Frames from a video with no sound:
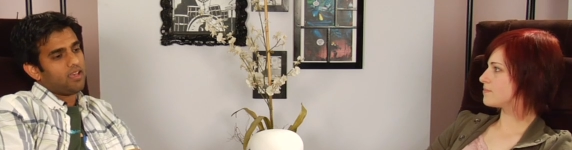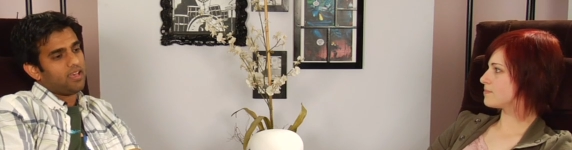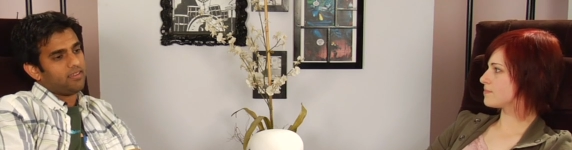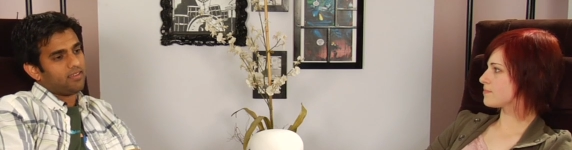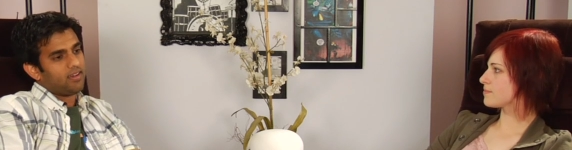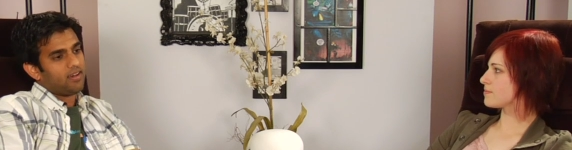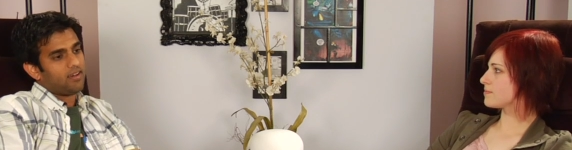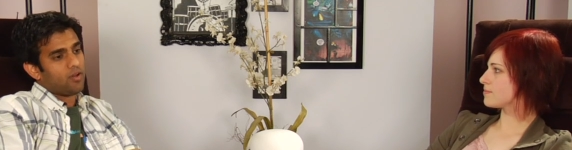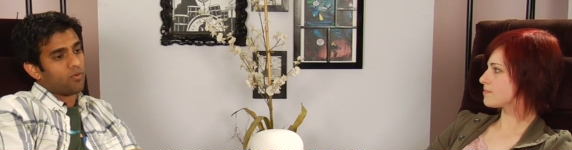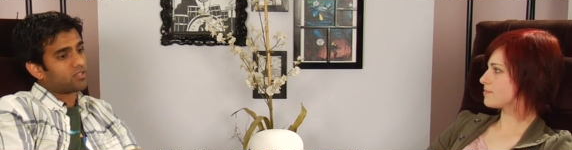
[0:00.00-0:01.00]
Speaker 1: and
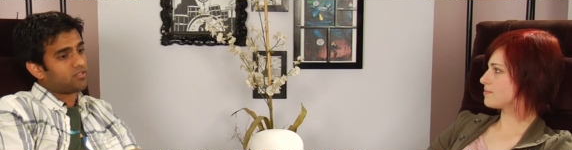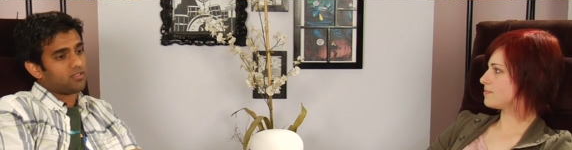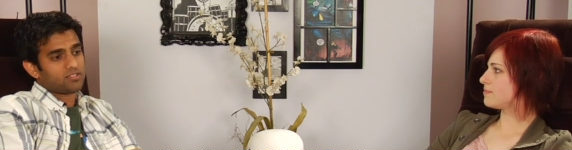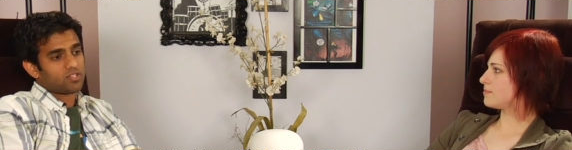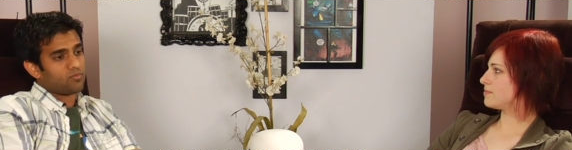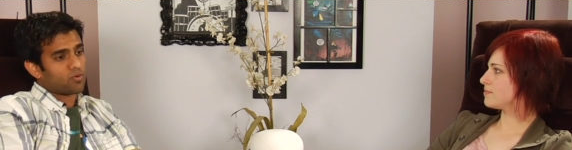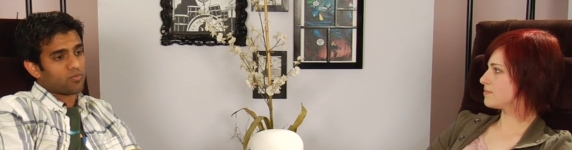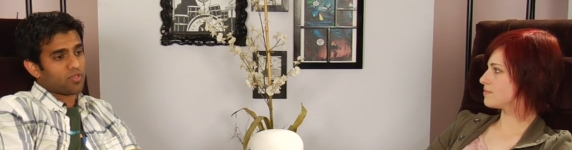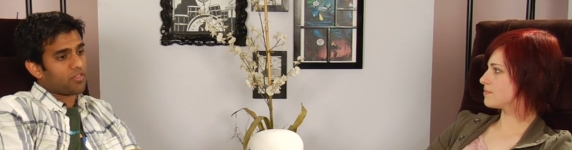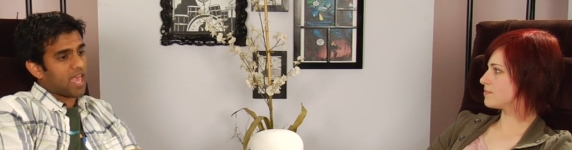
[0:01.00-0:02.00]
uh, I worked, I started
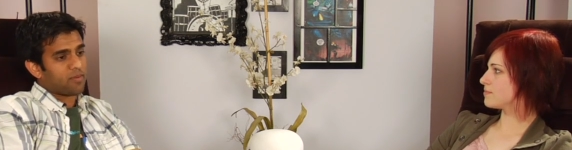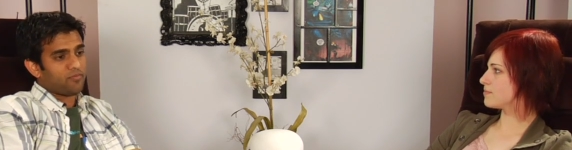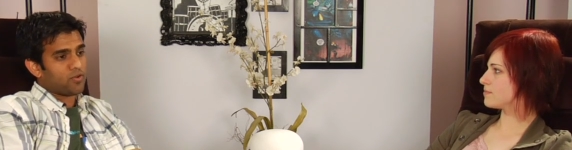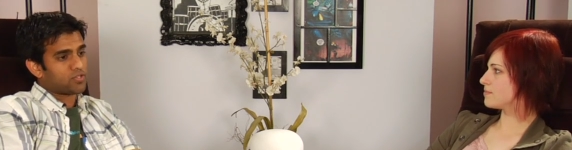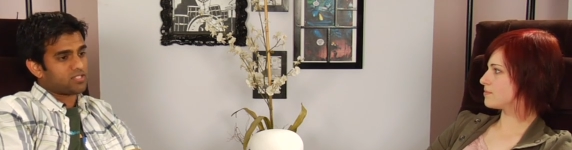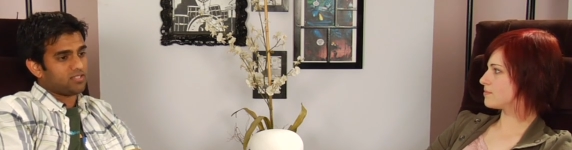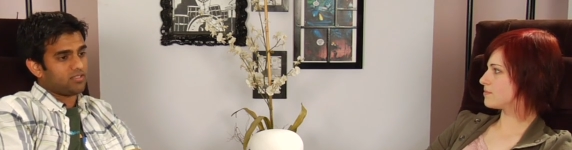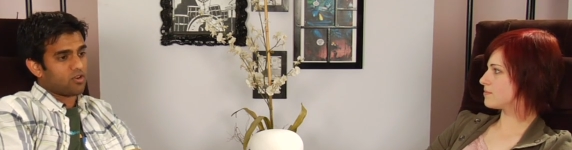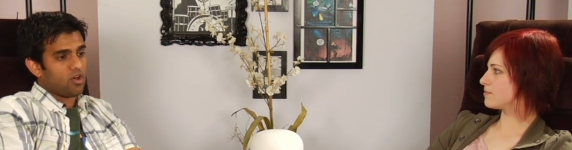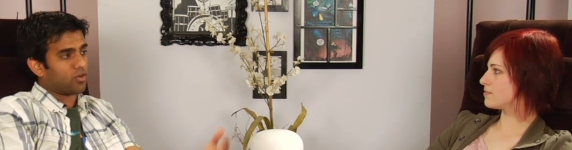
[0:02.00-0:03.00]
working with all the Atom folks,
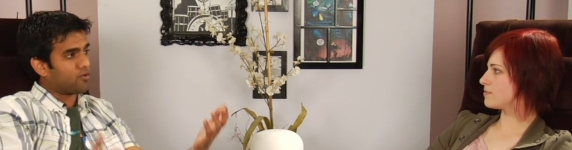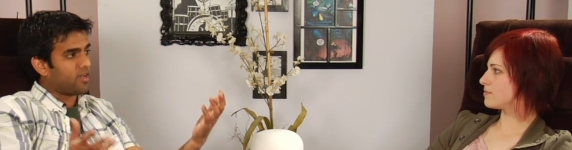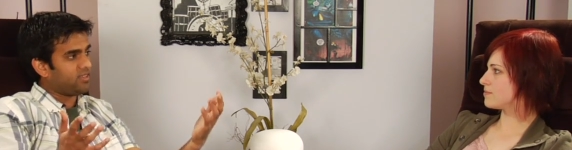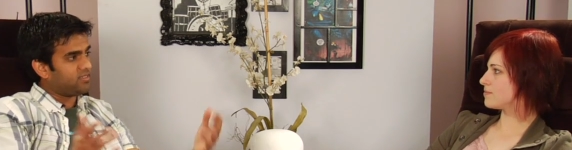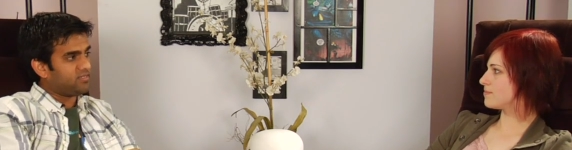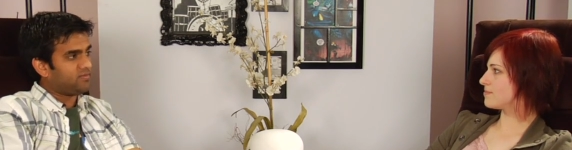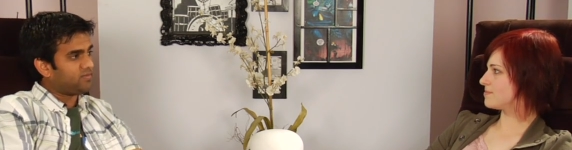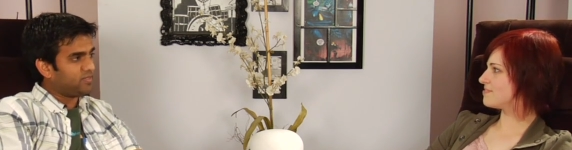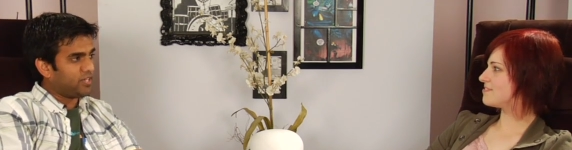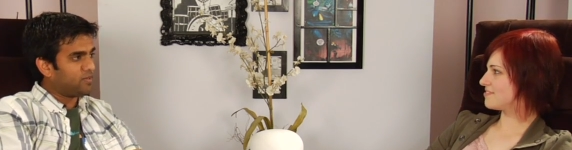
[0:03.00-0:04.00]
and they're all great, and
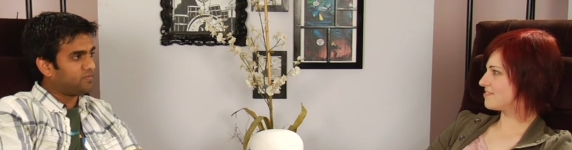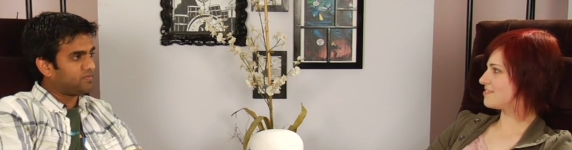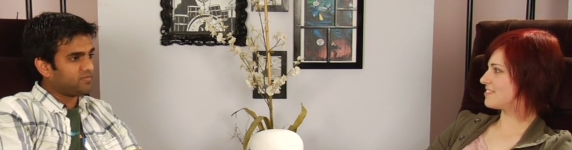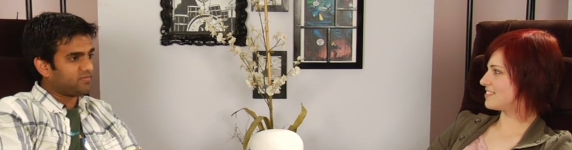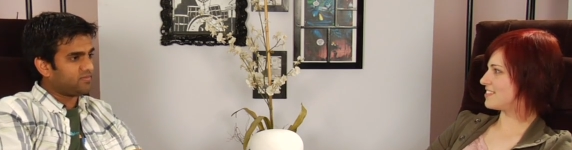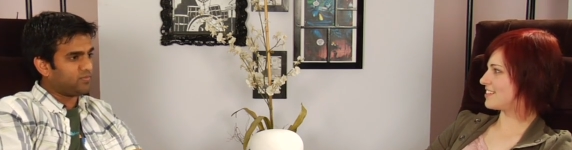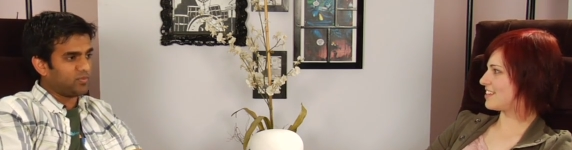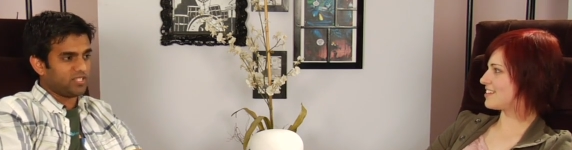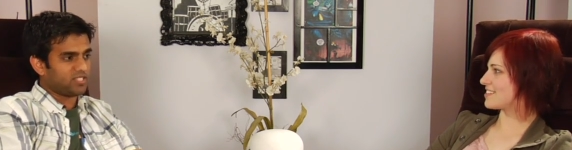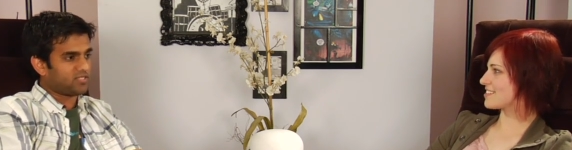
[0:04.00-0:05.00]
you know, we okay.